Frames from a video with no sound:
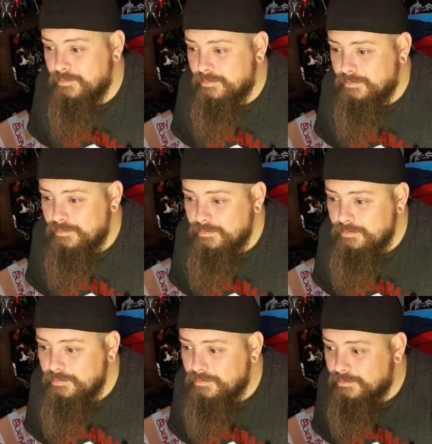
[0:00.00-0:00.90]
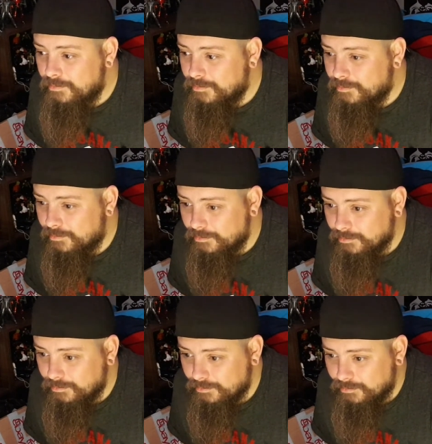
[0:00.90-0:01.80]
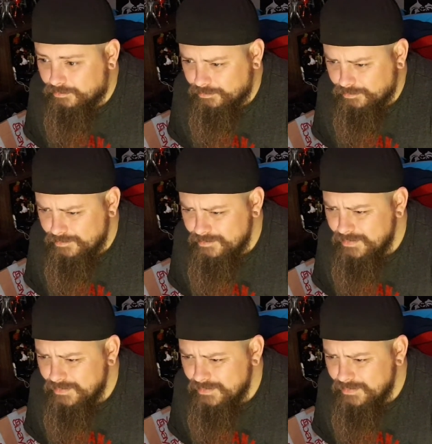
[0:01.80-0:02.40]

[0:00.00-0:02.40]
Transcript: Nothing is said.